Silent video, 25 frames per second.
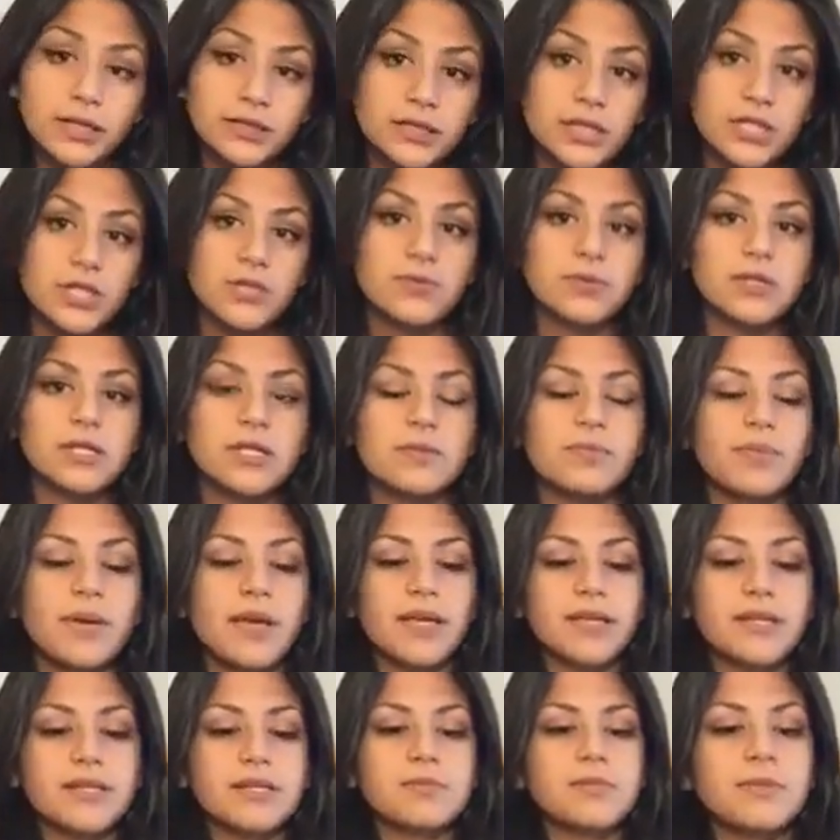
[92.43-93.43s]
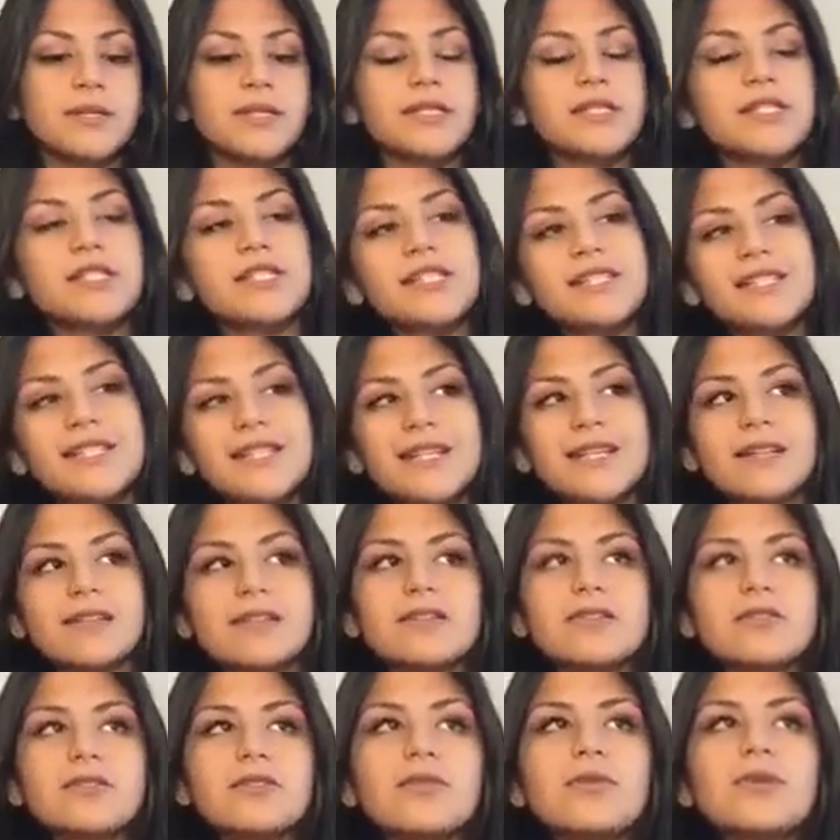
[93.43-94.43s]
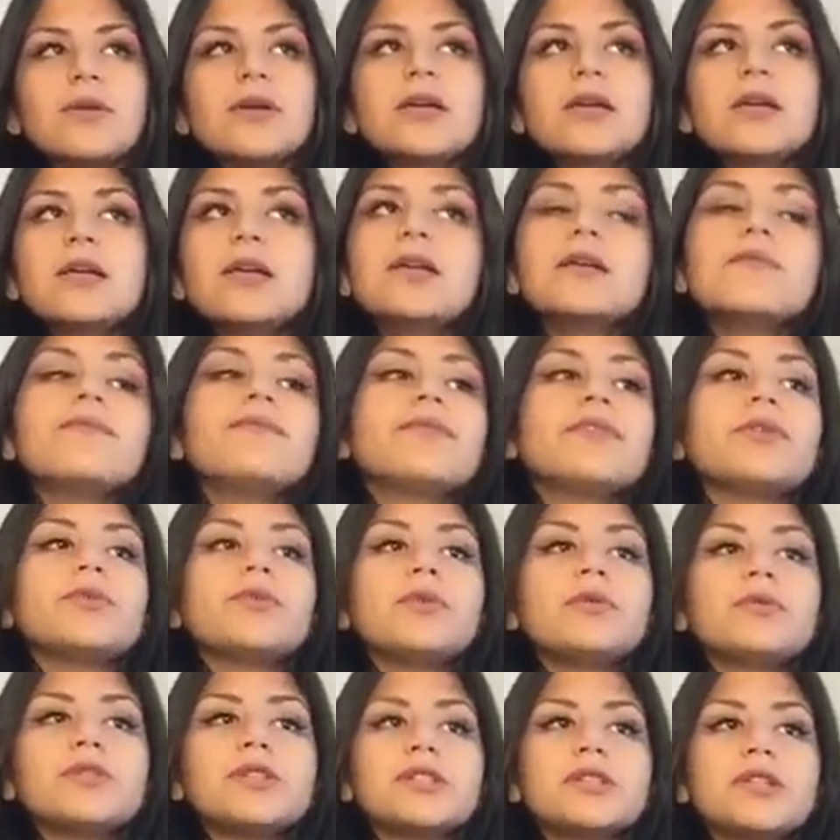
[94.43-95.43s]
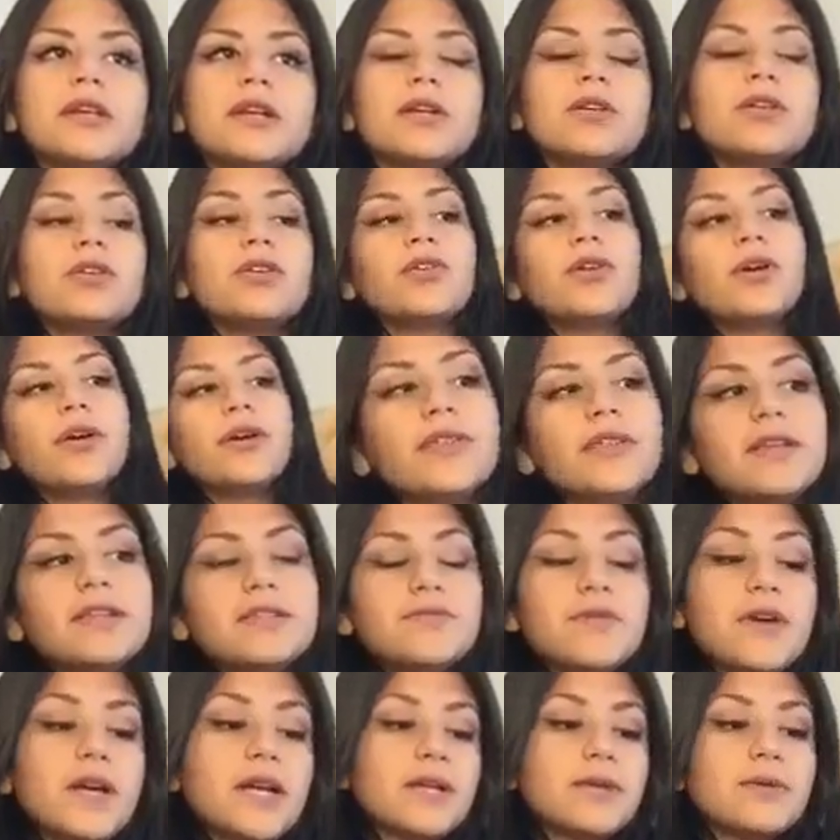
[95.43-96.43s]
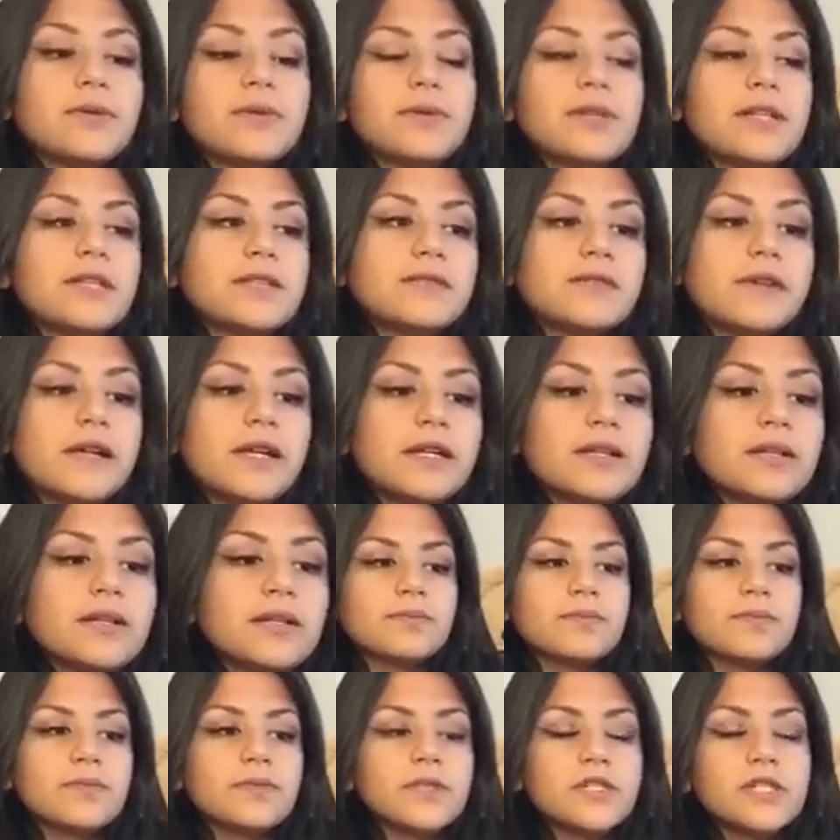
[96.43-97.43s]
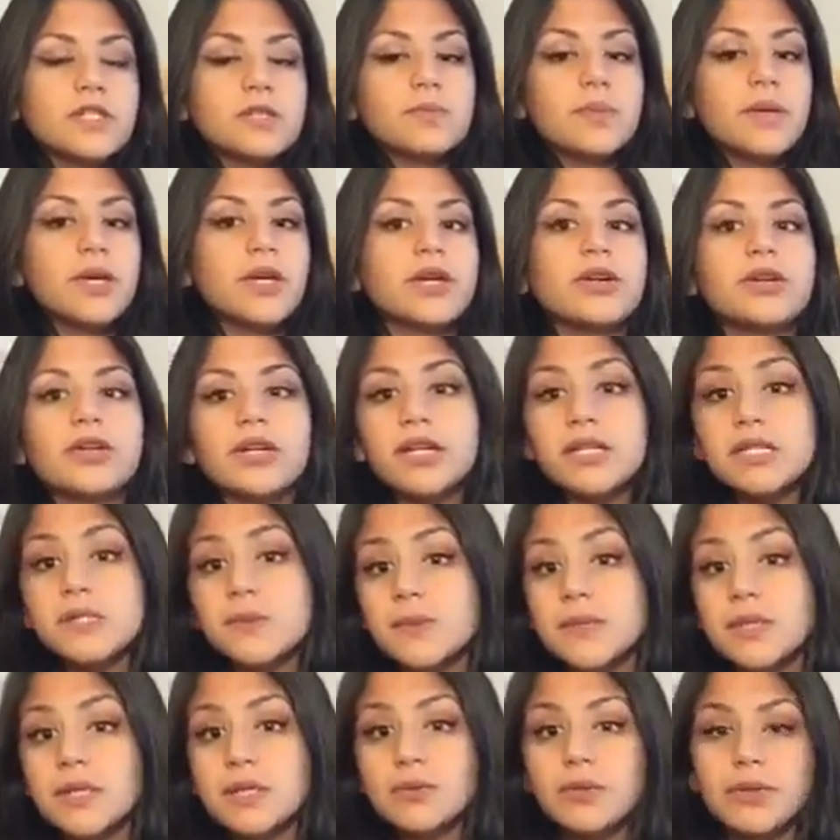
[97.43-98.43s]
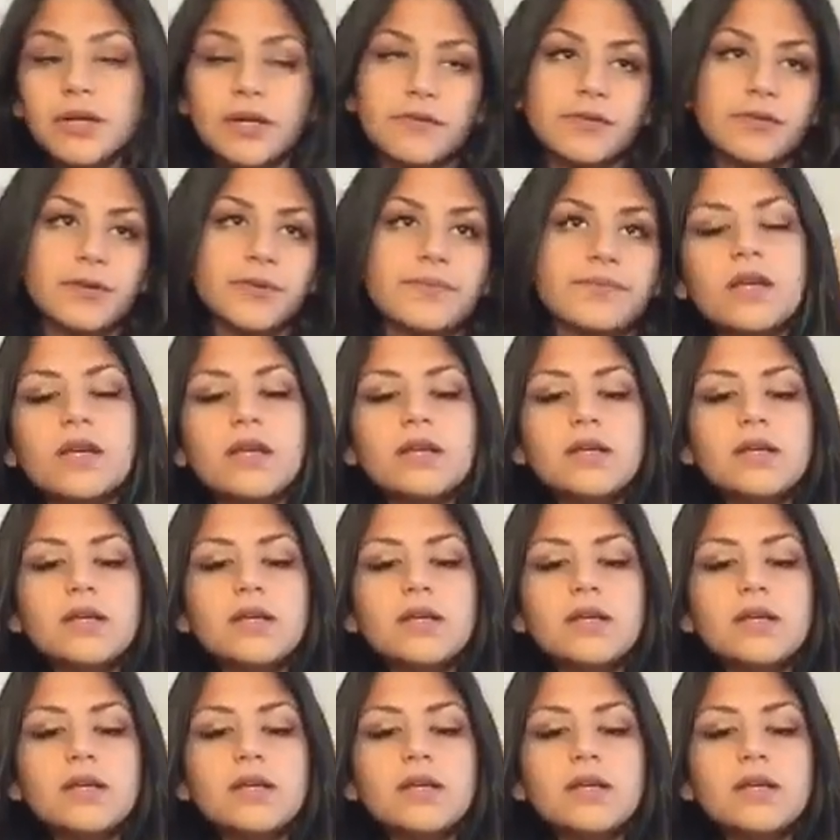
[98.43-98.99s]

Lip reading: that she was going to pay us, but she didn't. So we were just like, all right, that's fine. That's fine. Just pay her next week, whatever.